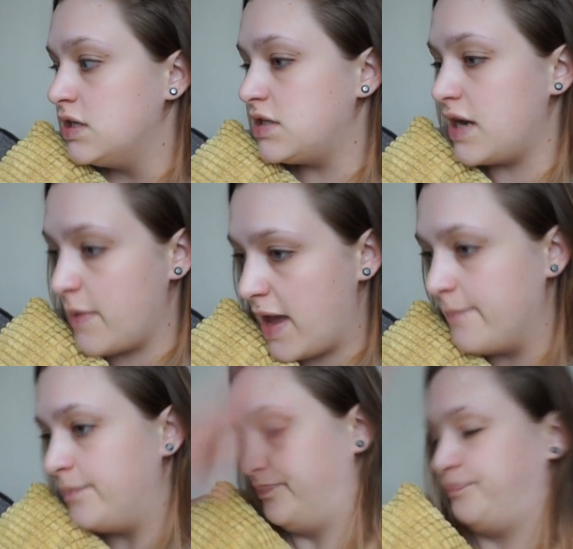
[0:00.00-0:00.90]
So anyway.
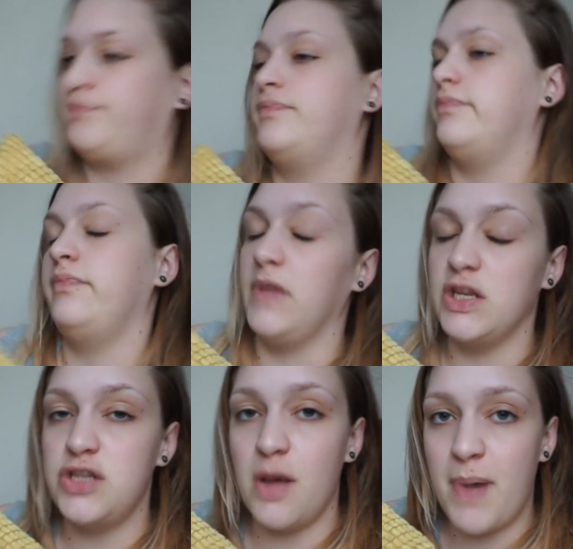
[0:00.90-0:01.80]

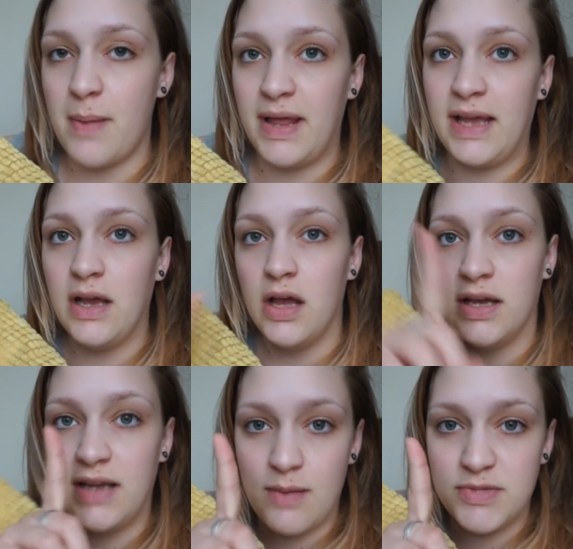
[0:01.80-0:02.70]
Stop babbling,
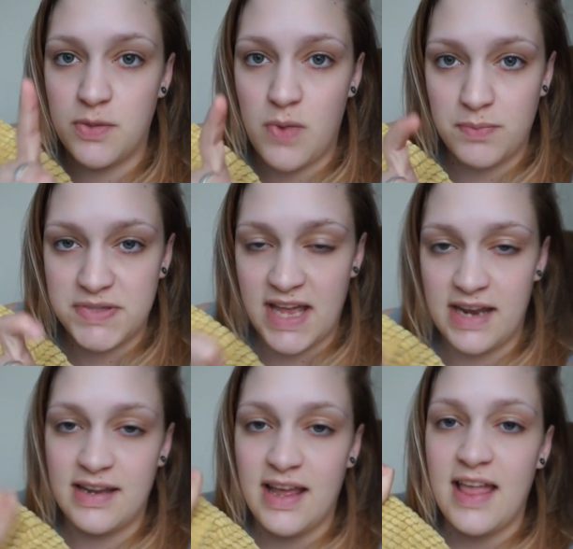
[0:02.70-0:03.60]
camera's on
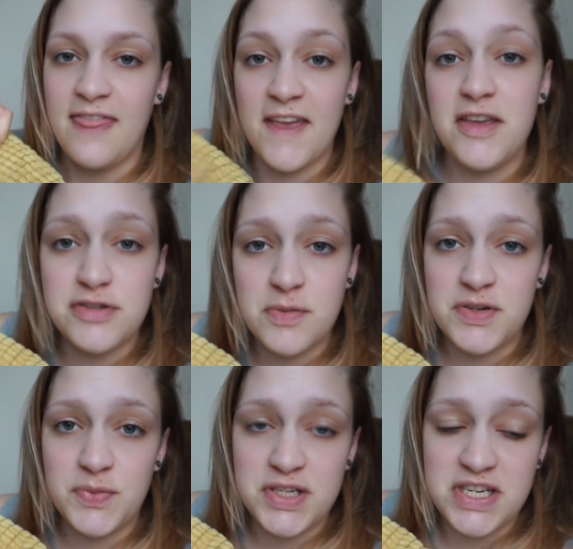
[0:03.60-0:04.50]
1%. Thank you so
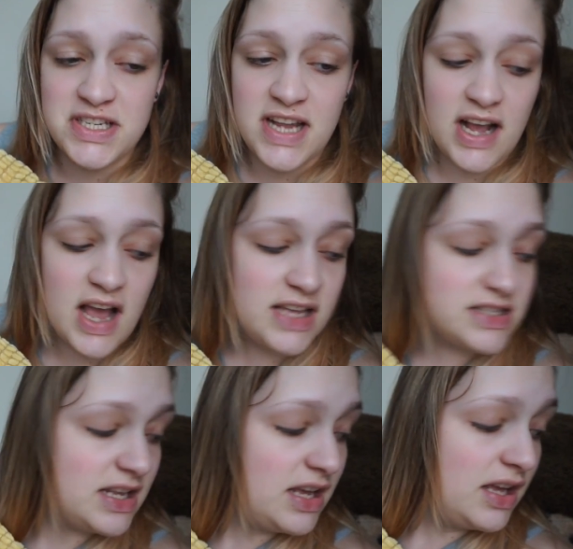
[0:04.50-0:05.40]
much for watching today, guys.
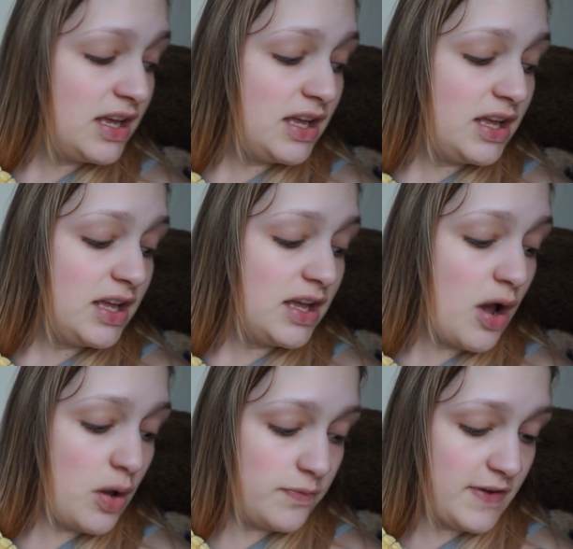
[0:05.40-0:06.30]

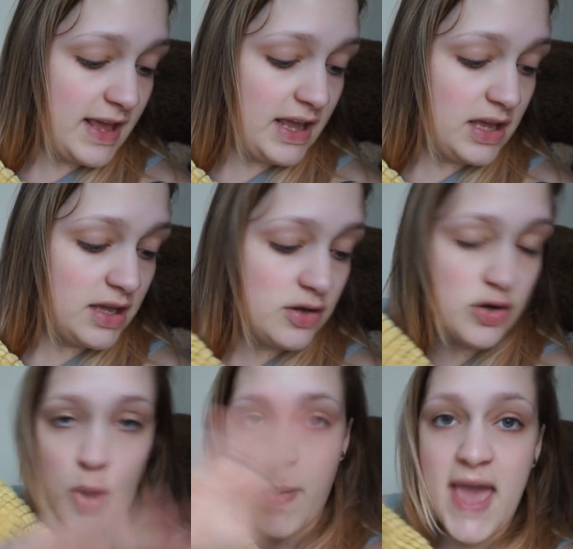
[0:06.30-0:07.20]
Hopefully,
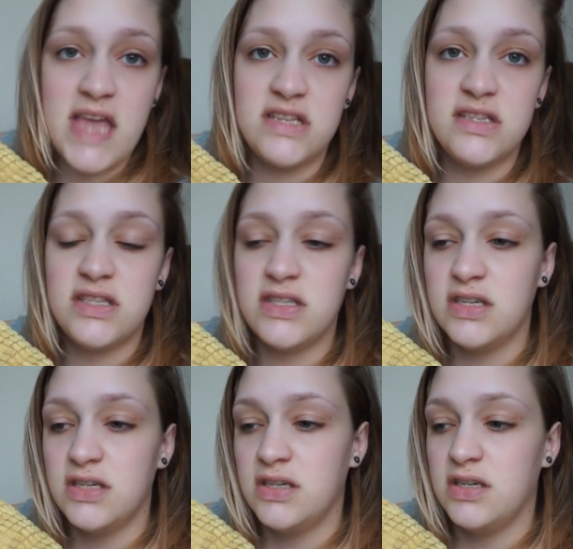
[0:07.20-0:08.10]
no pains,
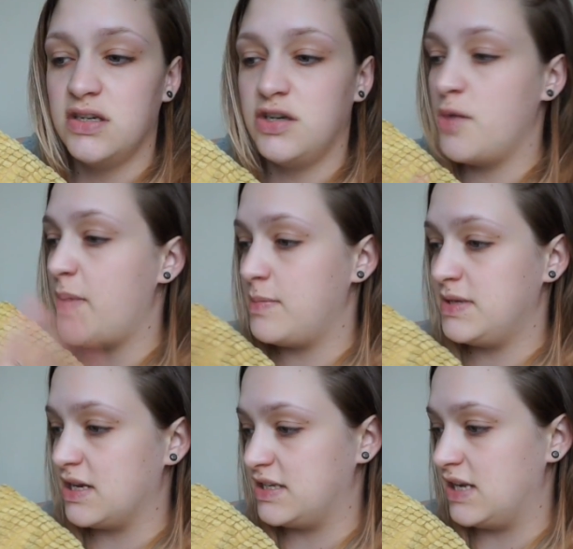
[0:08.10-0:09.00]
no
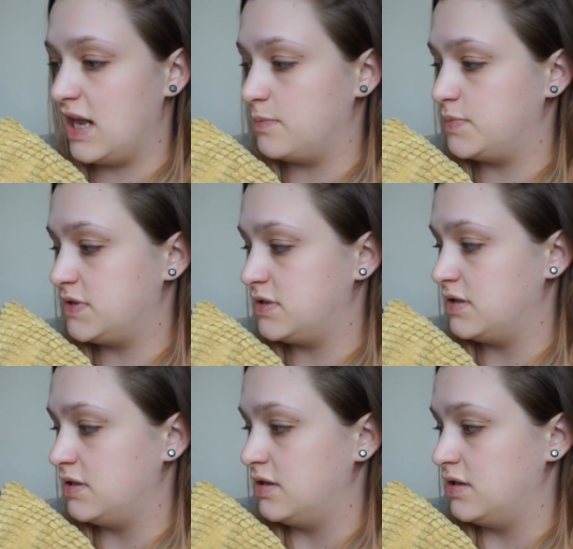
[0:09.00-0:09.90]
babies cutting lips.
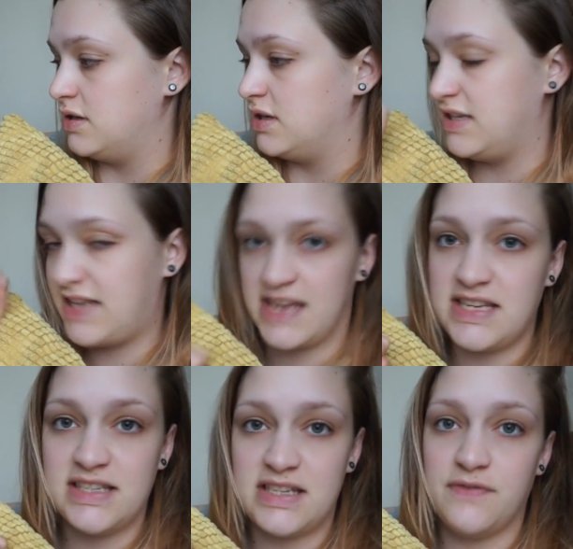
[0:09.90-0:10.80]

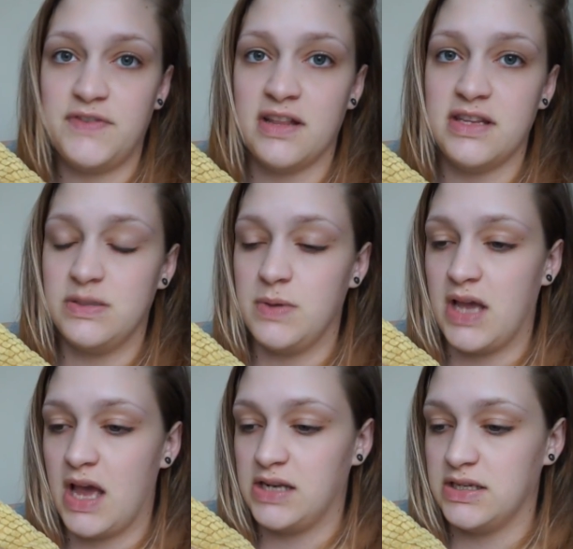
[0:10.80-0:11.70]
Getting stuff done this
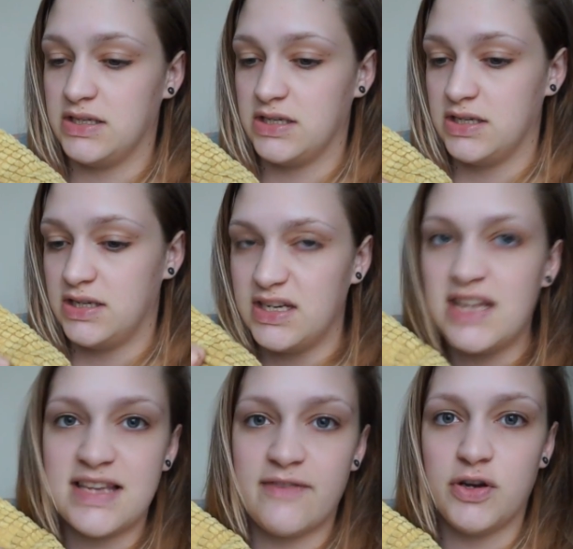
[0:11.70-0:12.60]
weekend.
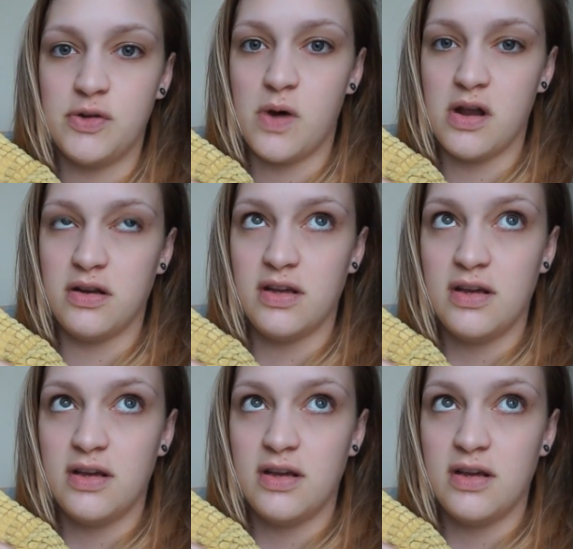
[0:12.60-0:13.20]
Let's have a good one.